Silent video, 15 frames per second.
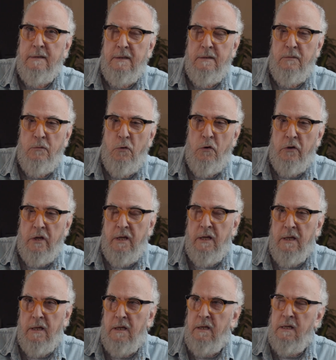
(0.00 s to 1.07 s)
working
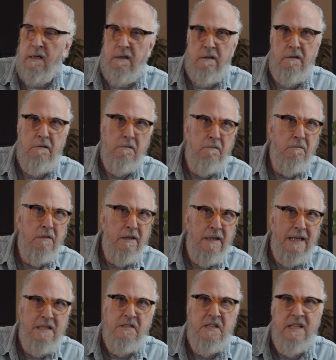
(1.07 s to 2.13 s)
in
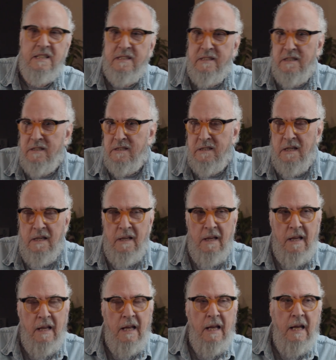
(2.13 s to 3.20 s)
late 60s.
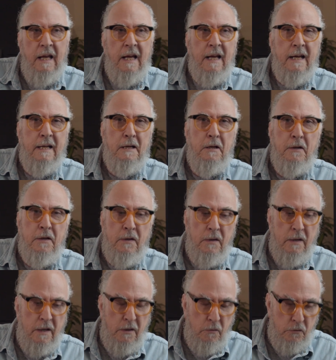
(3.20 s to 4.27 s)

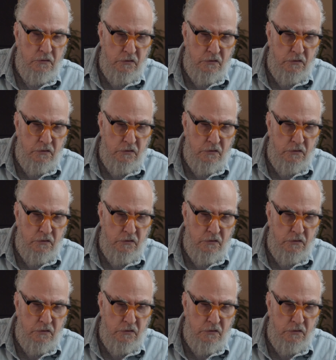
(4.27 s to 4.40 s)
I was